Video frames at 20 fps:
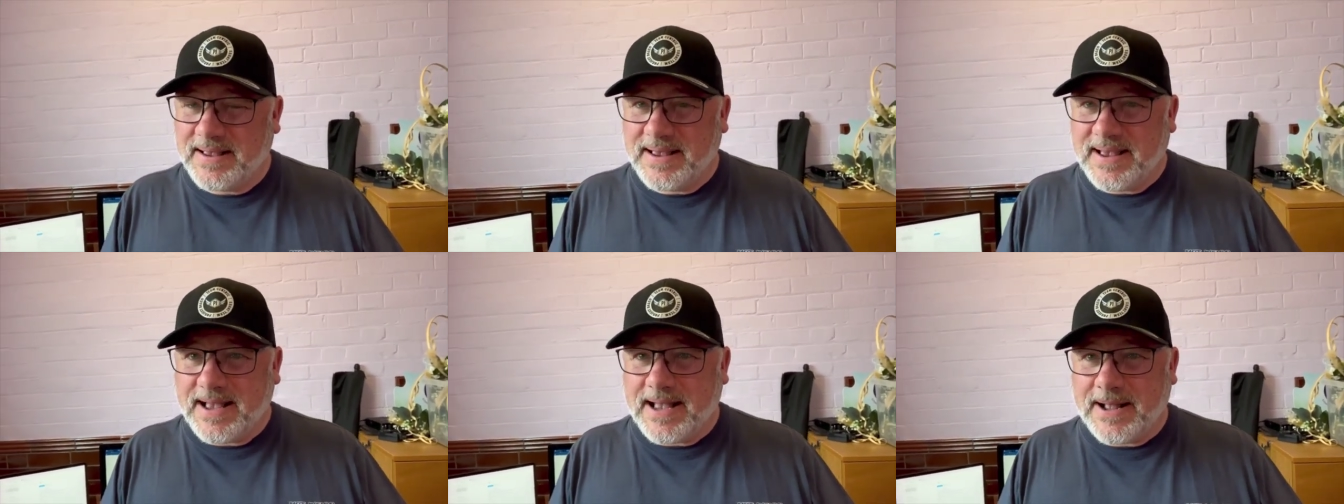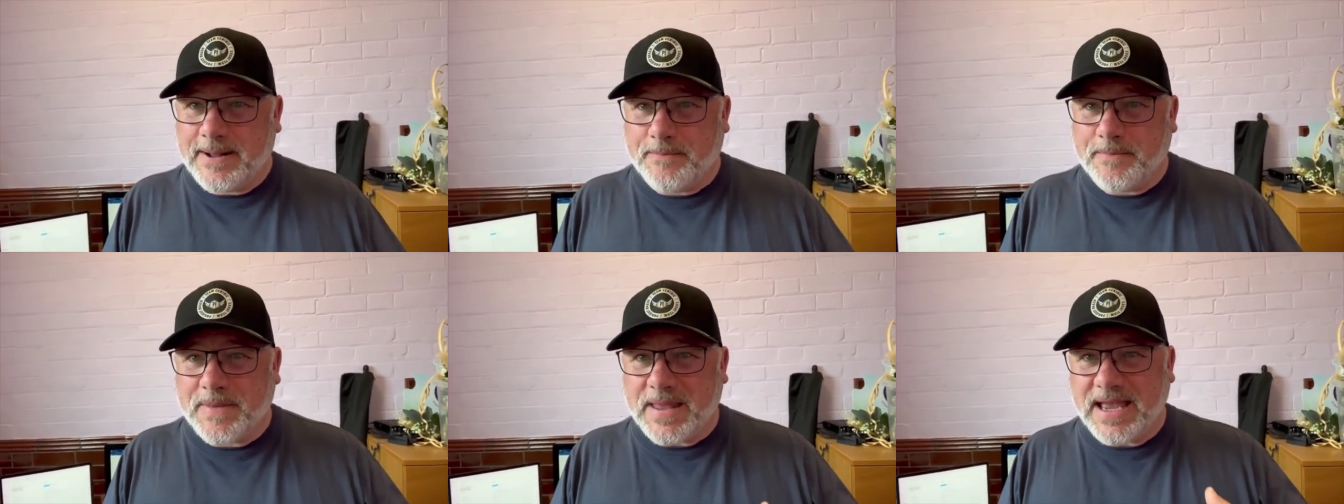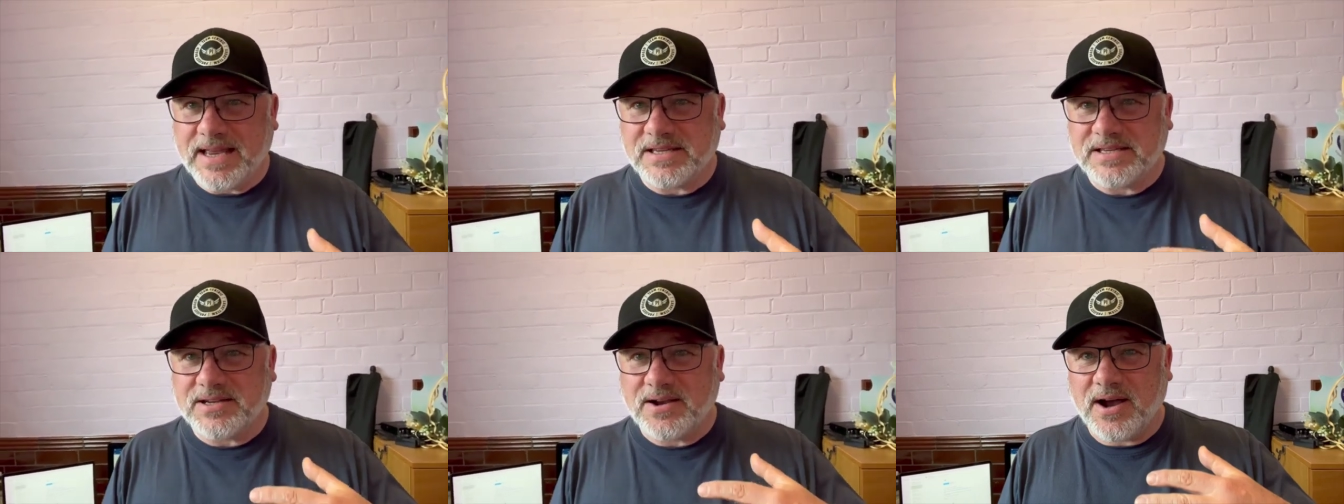Um,
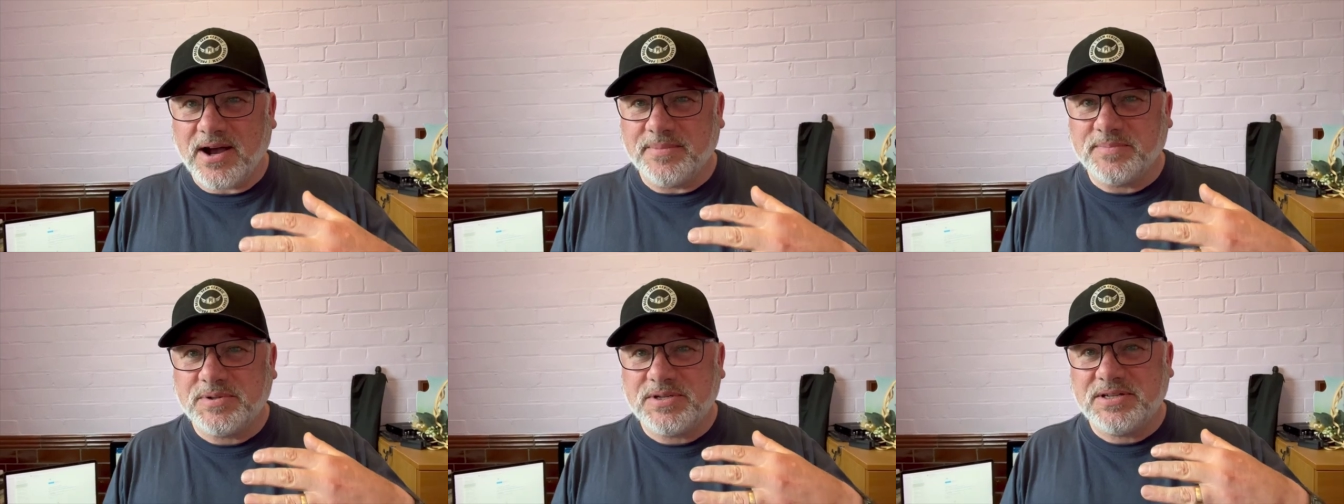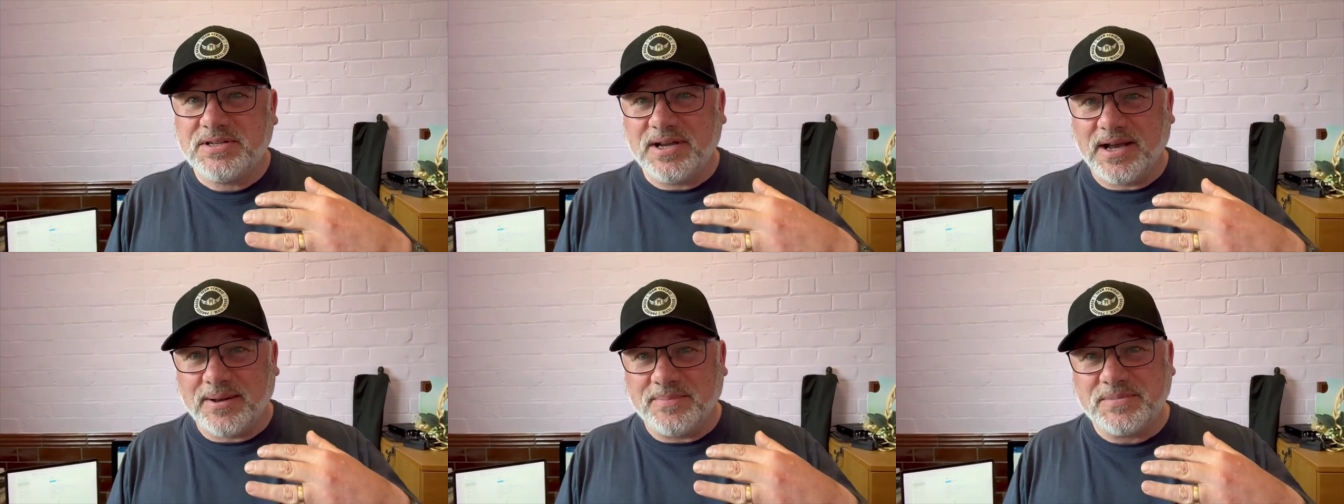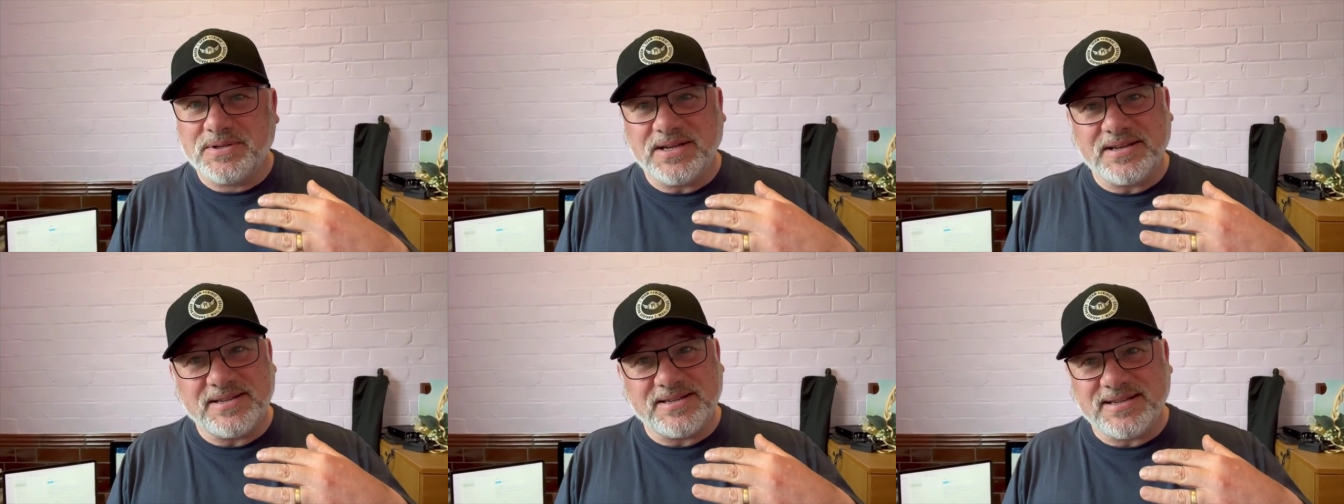and so I'm, I'm
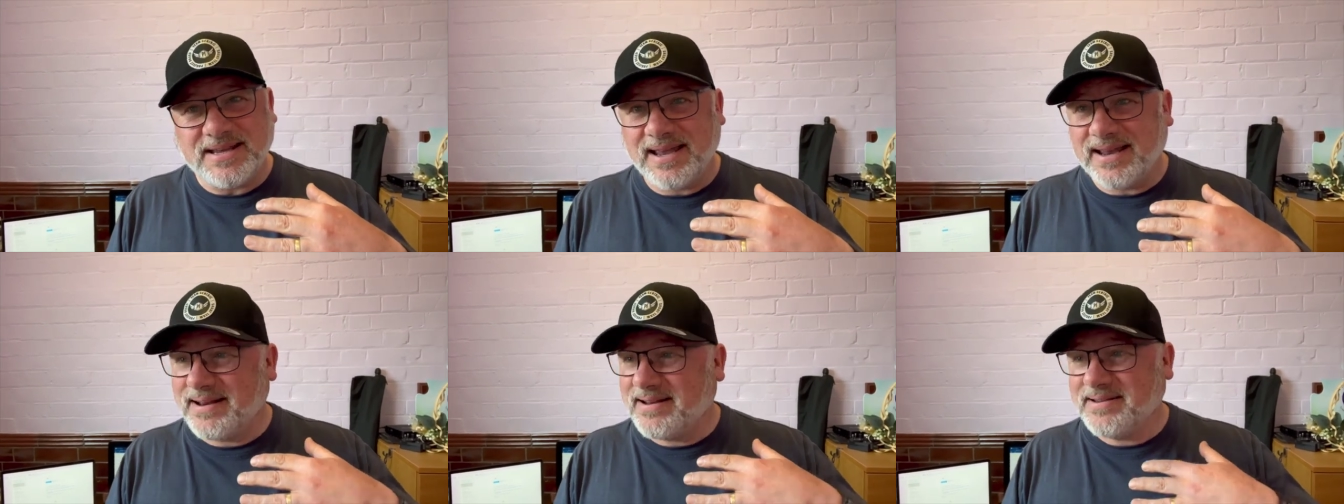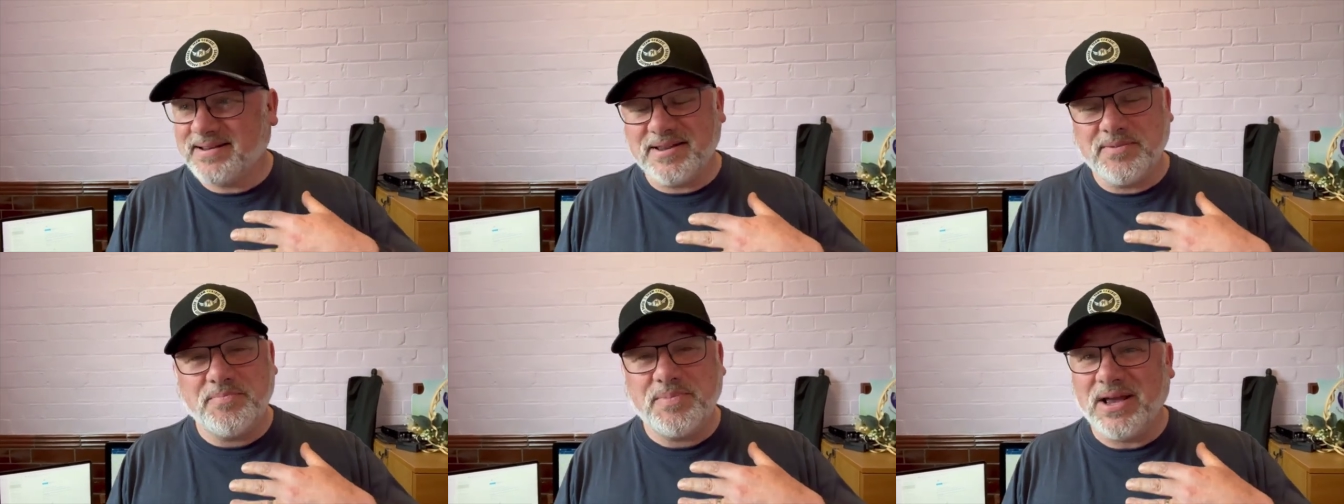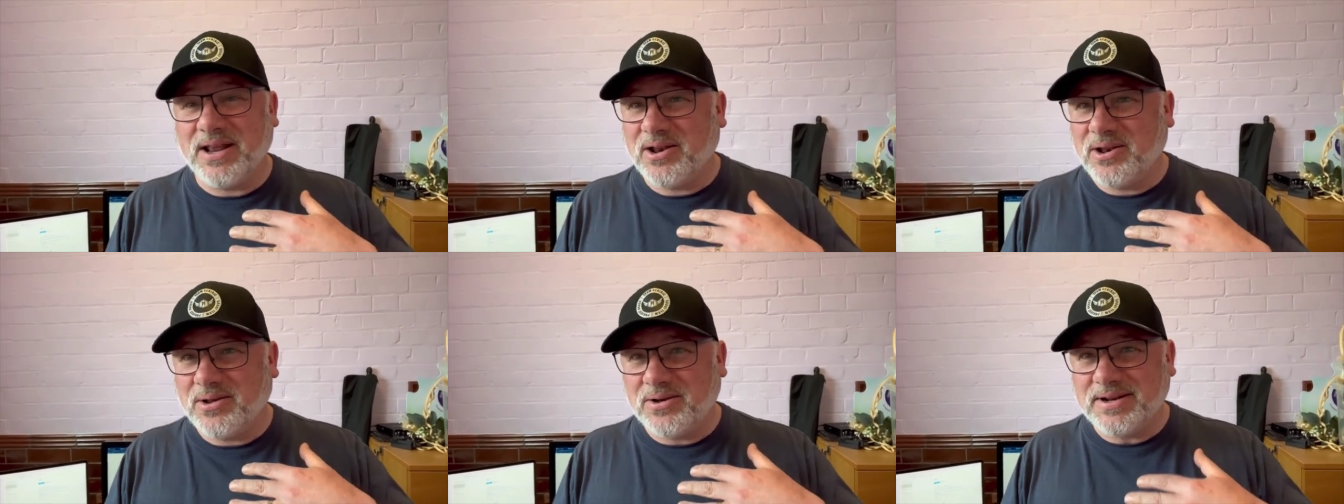just saying that it'd be
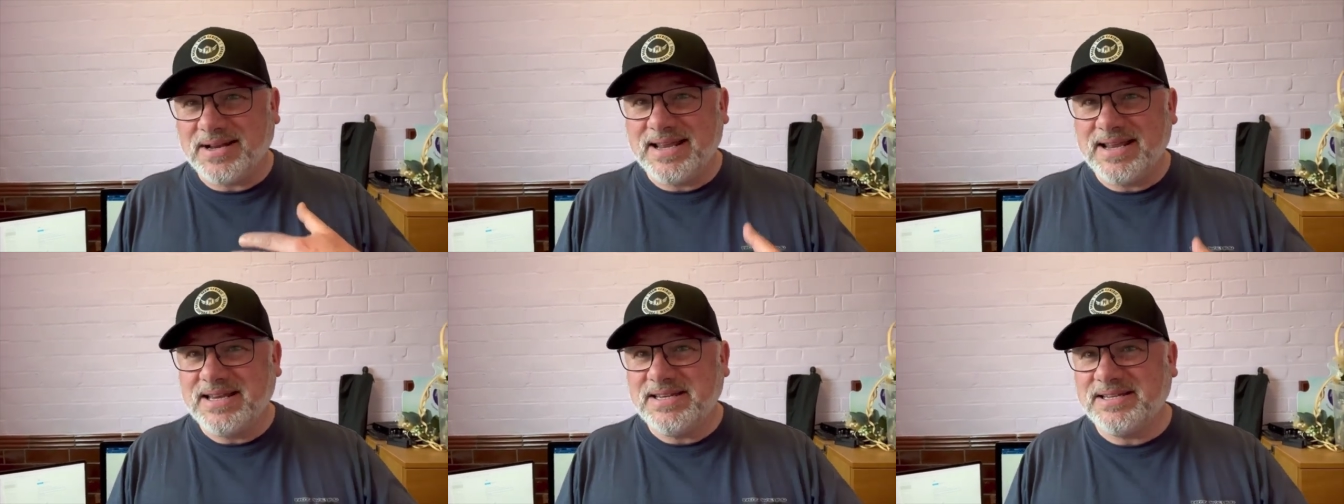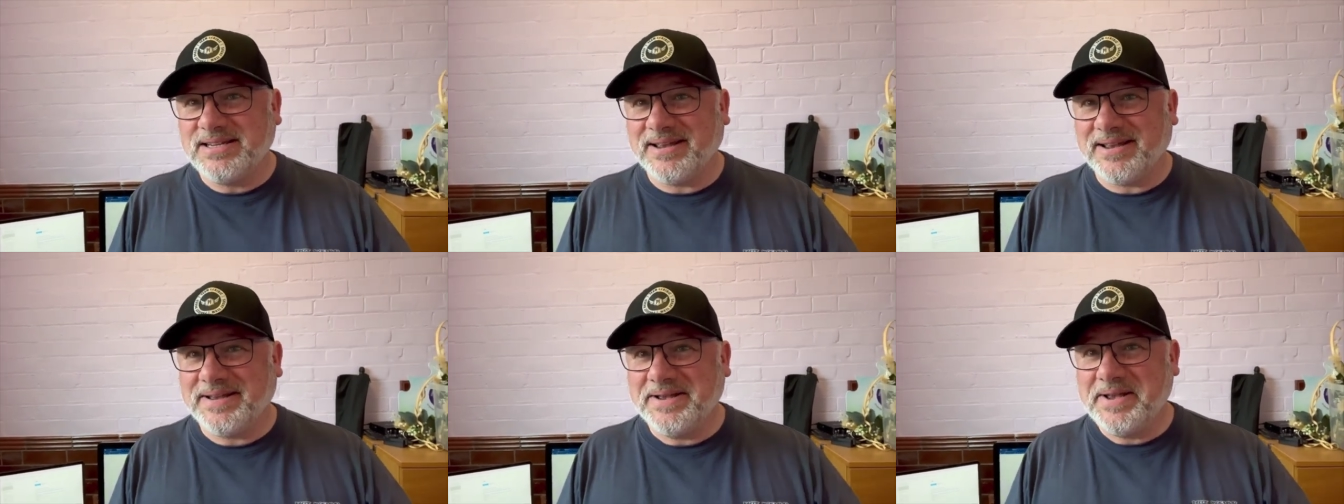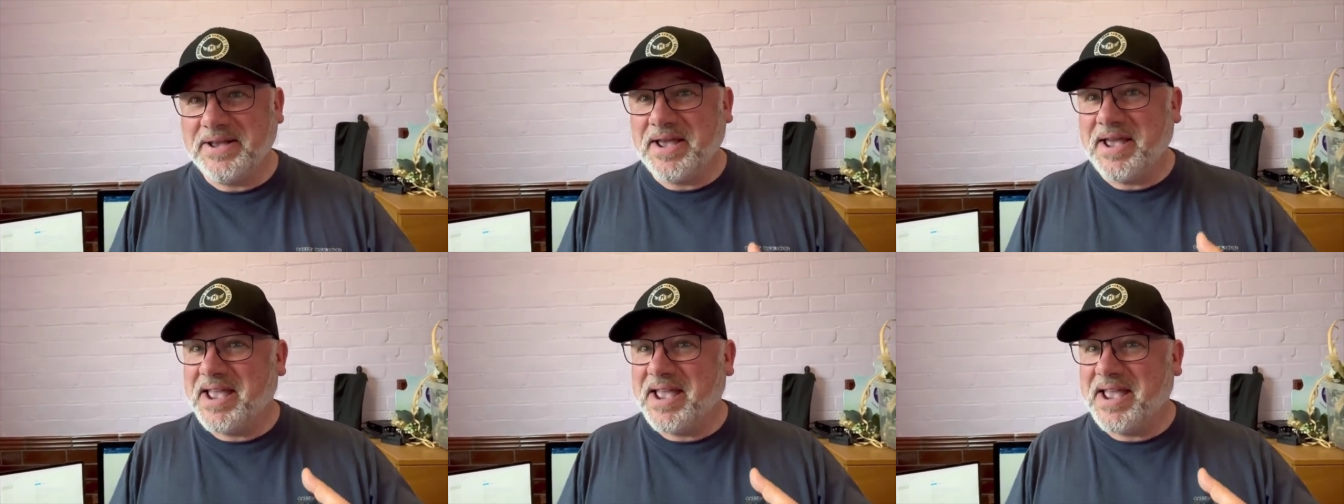a lot easier